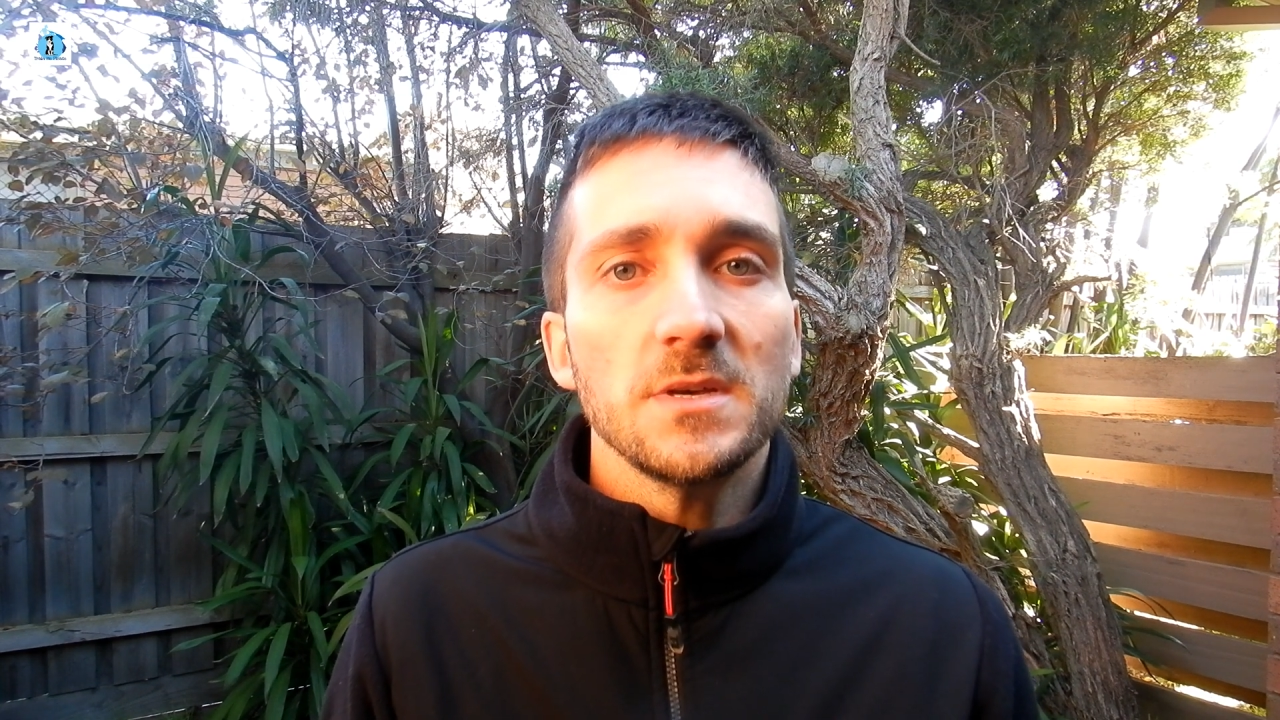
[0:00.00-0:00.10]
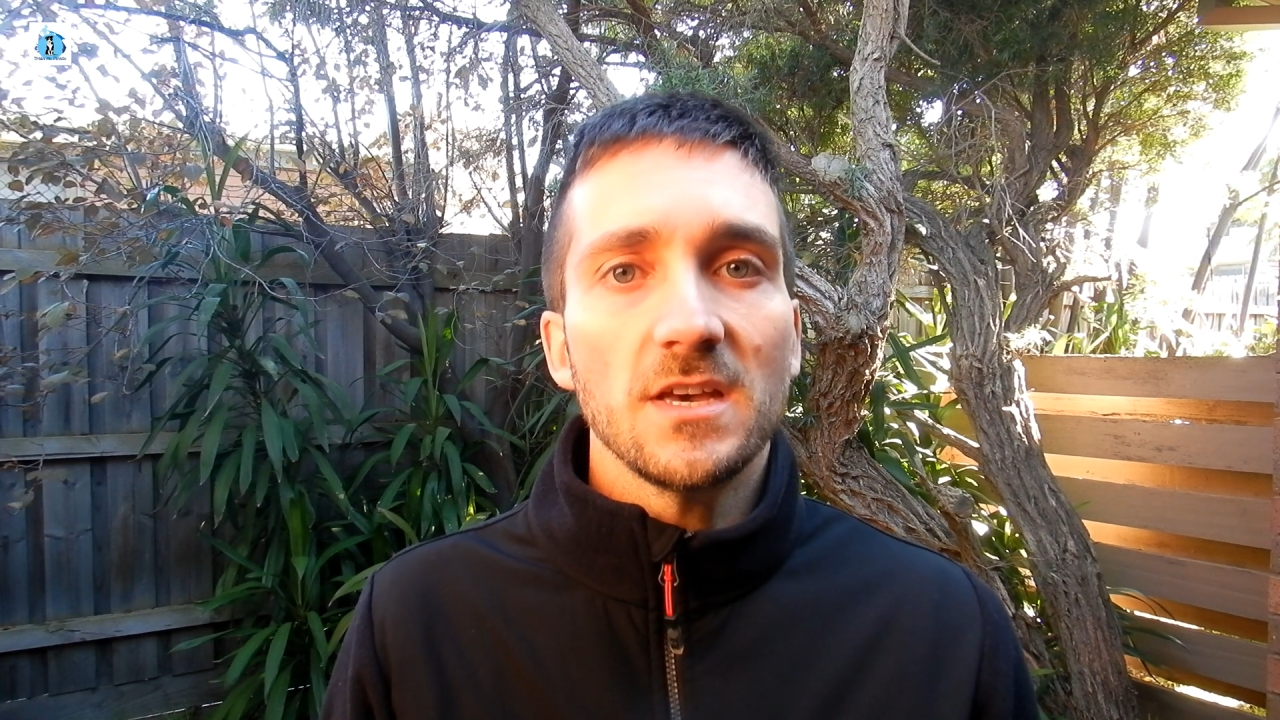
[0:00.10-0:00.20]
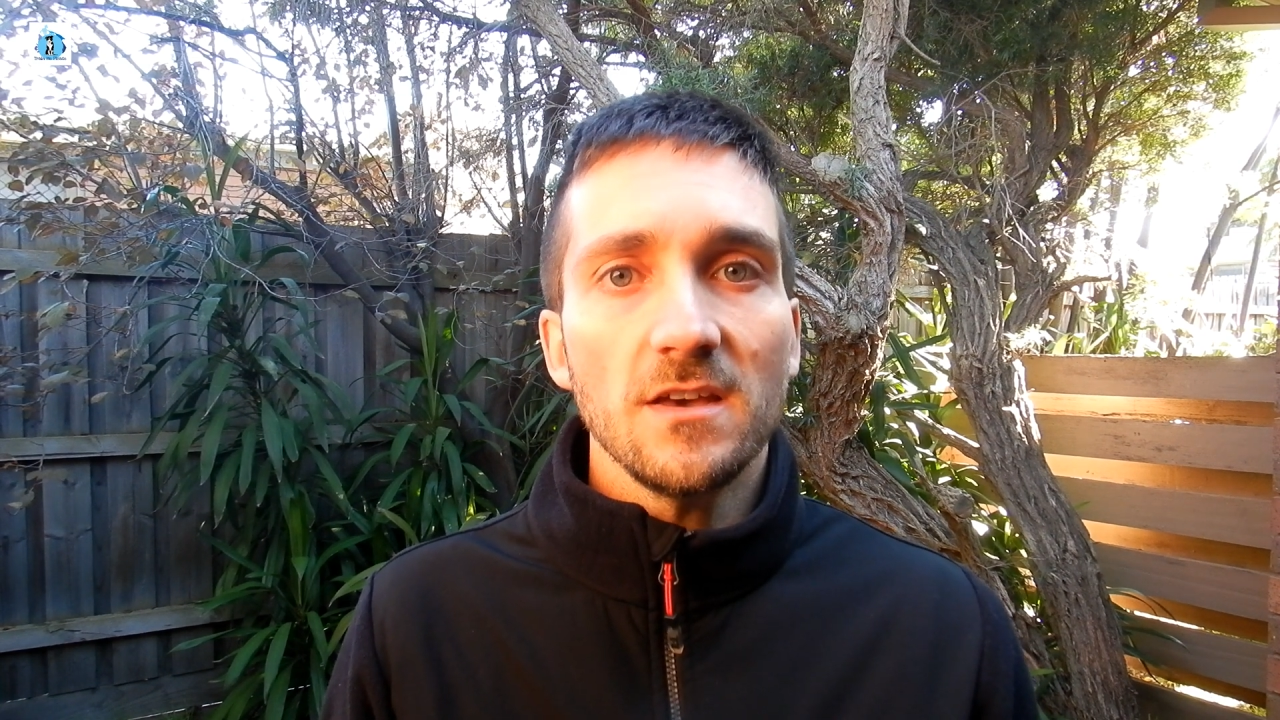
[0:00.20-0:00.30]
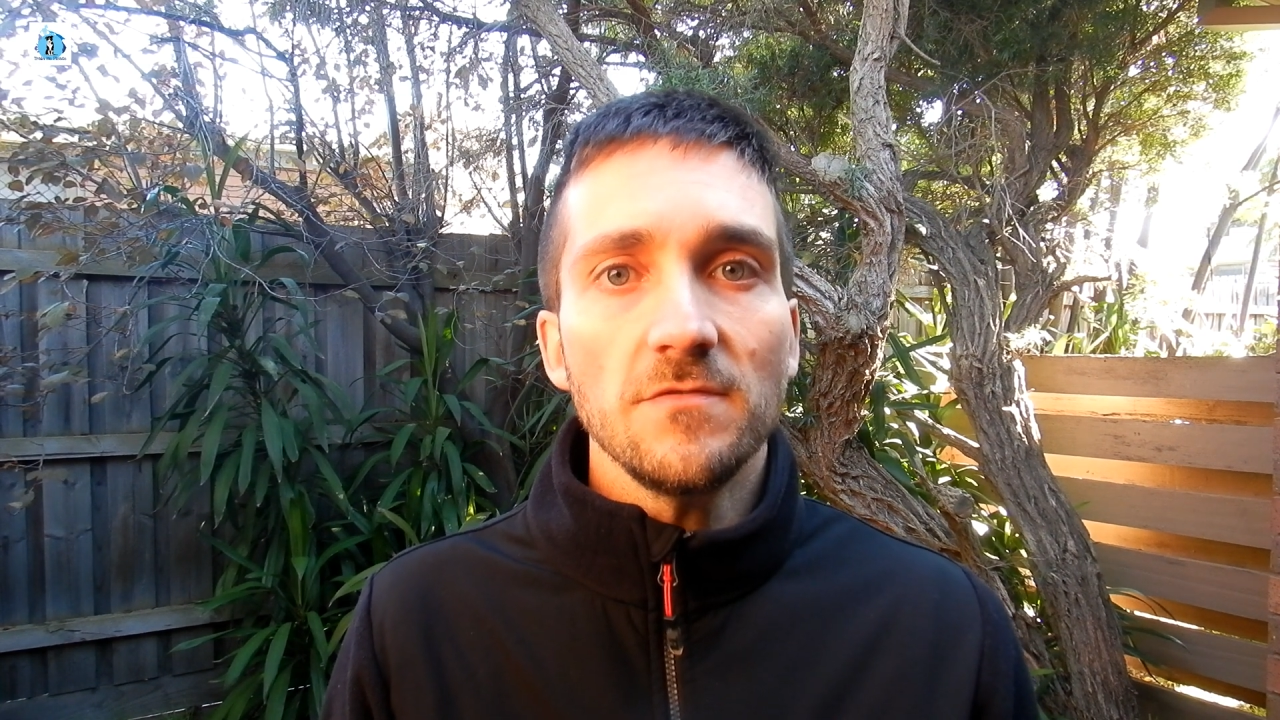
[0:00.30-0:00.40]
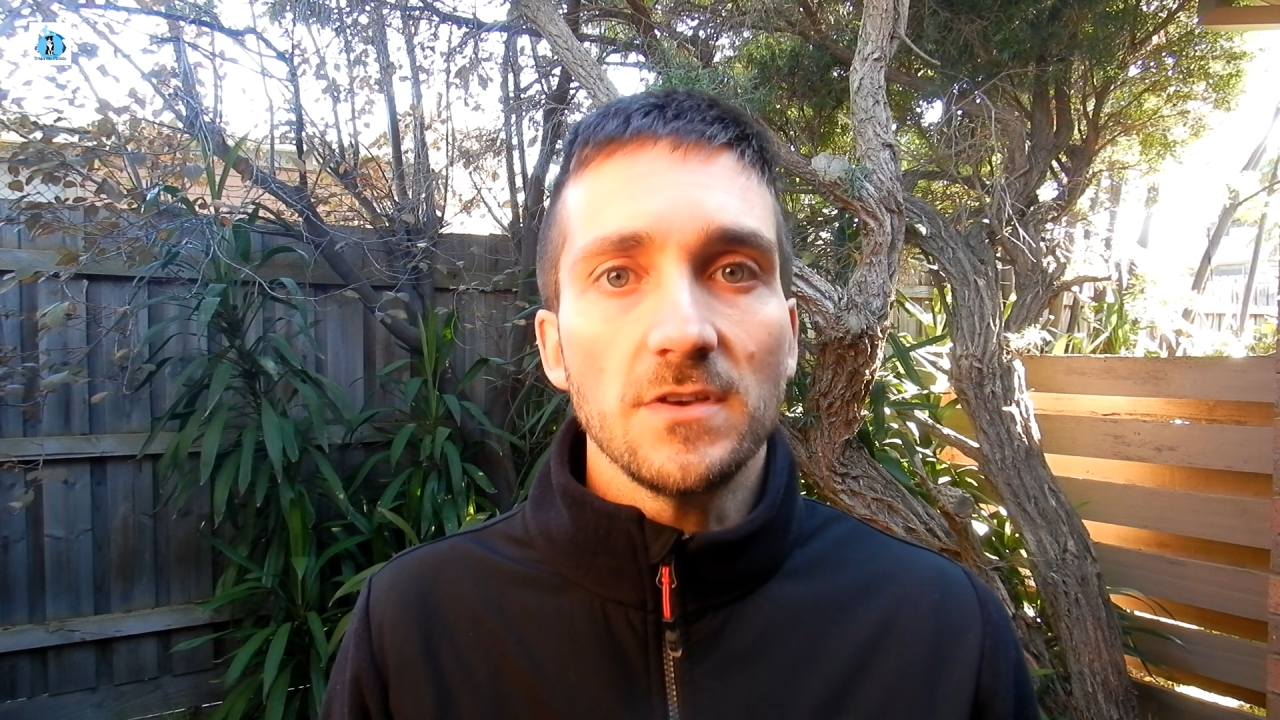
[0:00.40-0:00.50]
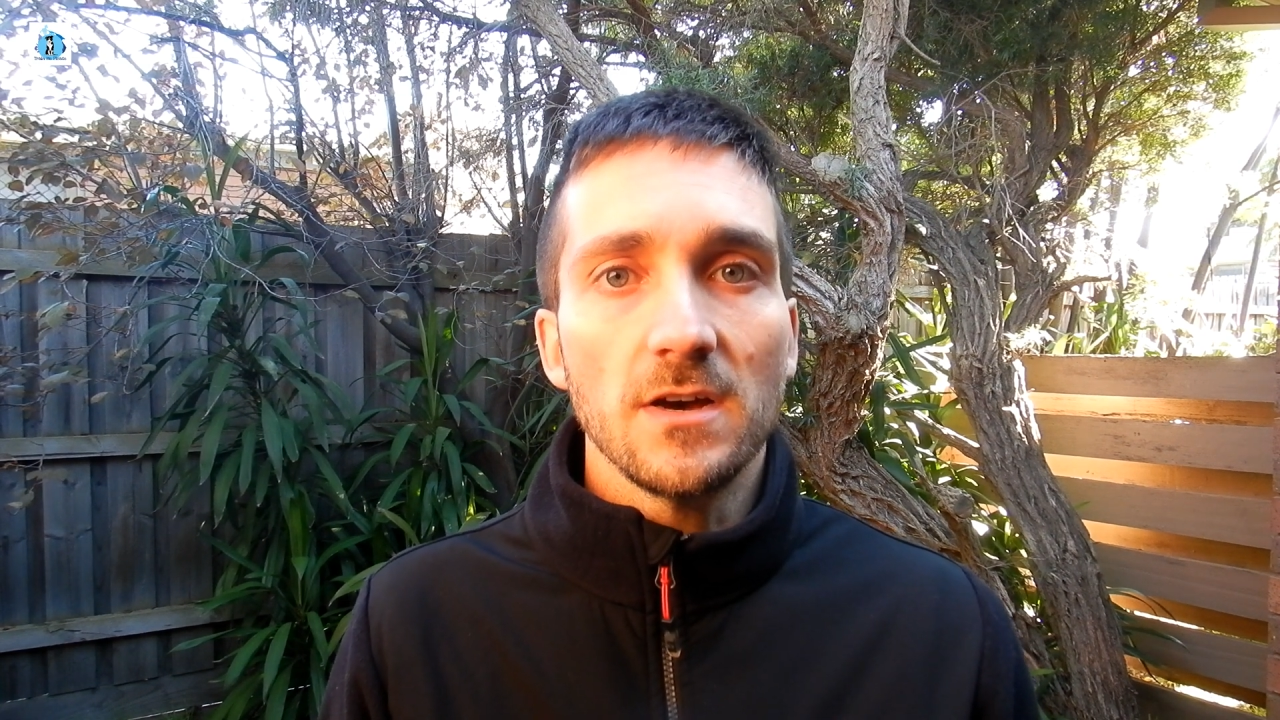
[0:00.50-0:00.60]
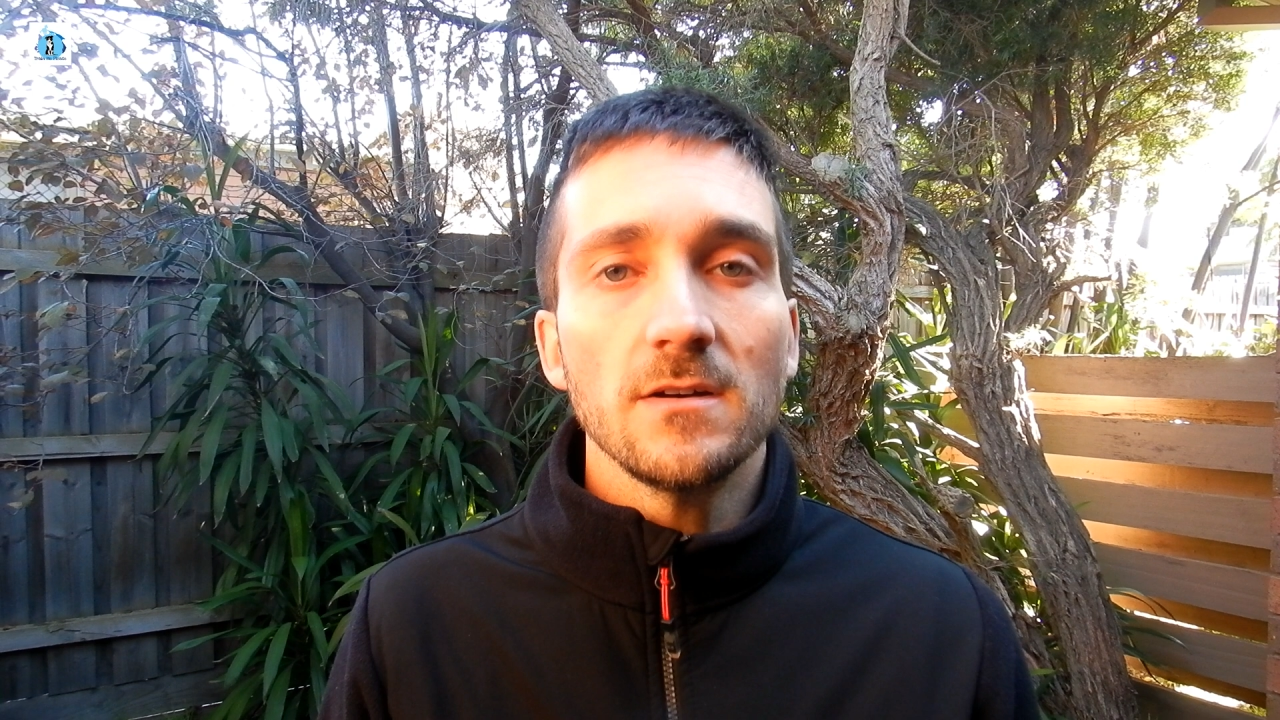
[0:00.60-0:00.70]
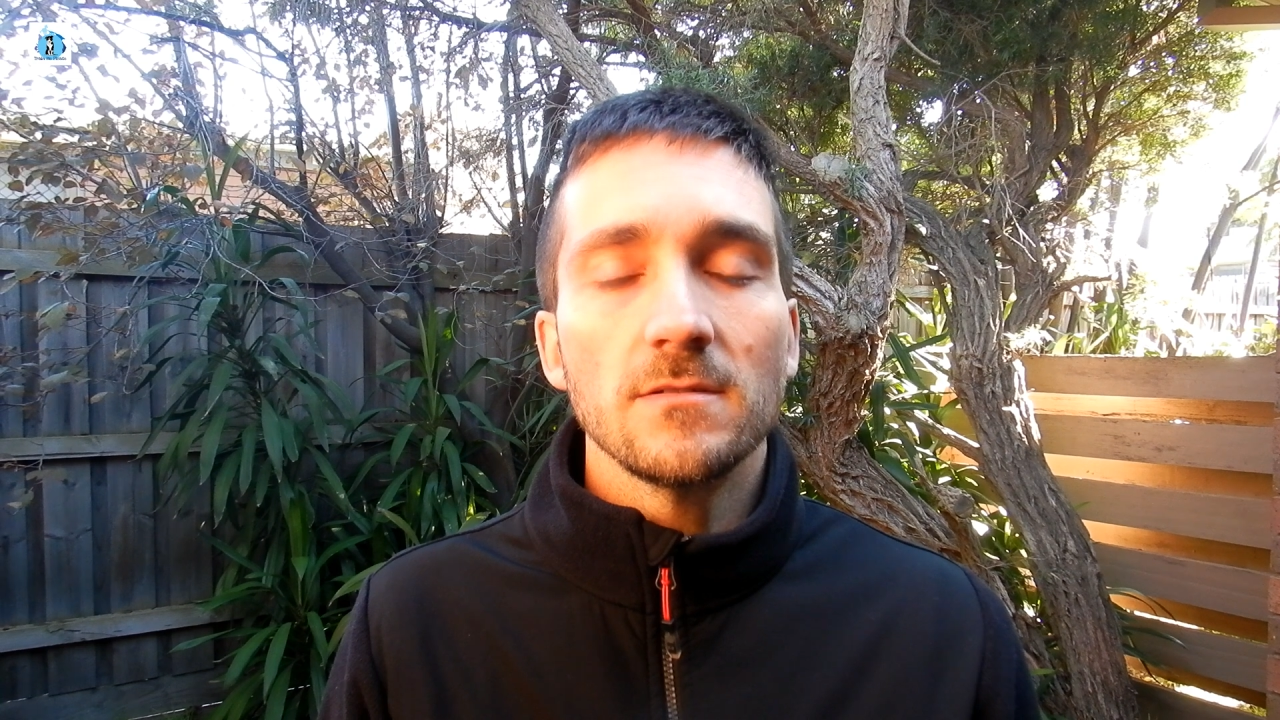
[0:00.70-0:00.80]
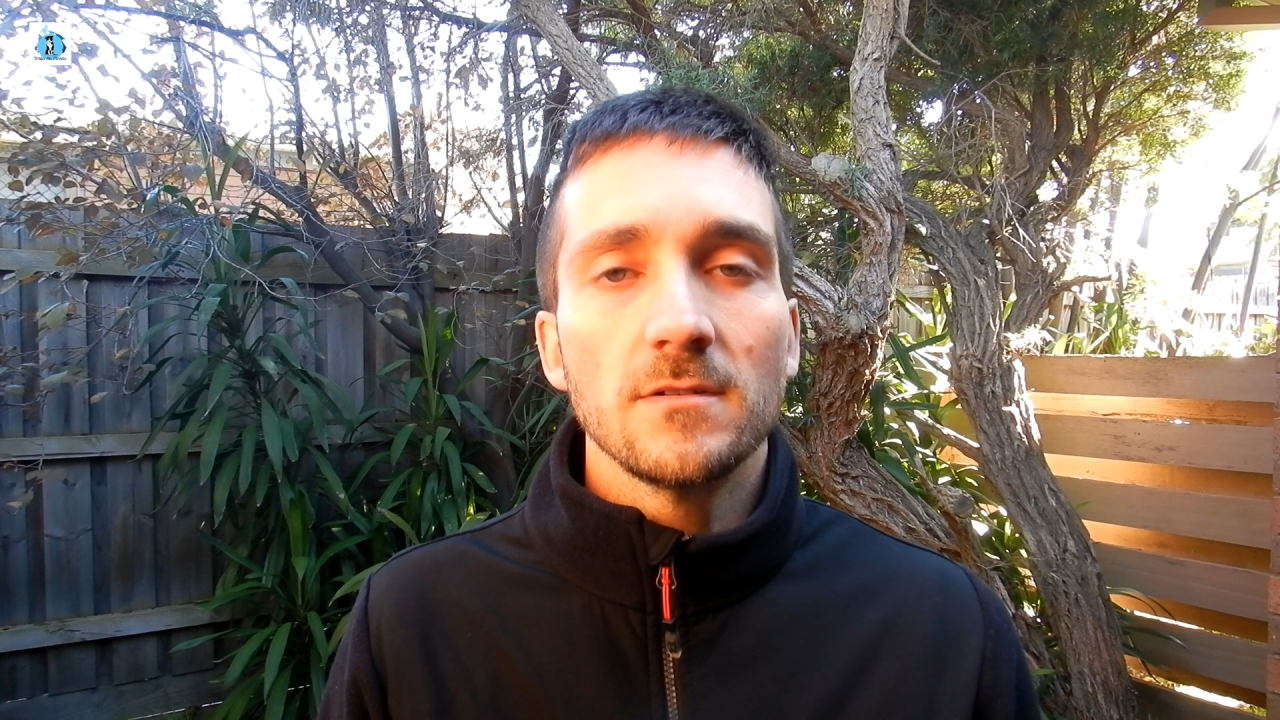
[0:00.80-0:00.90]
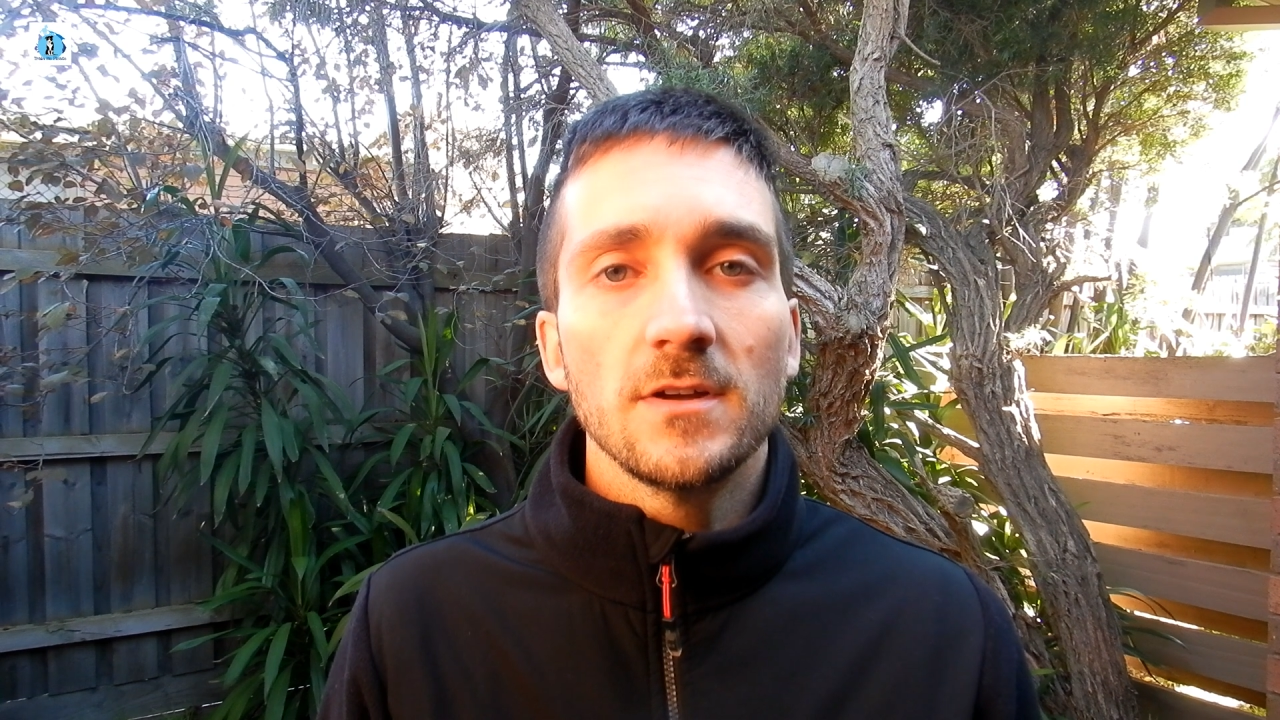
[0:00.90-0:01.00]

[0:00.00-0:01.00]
behavior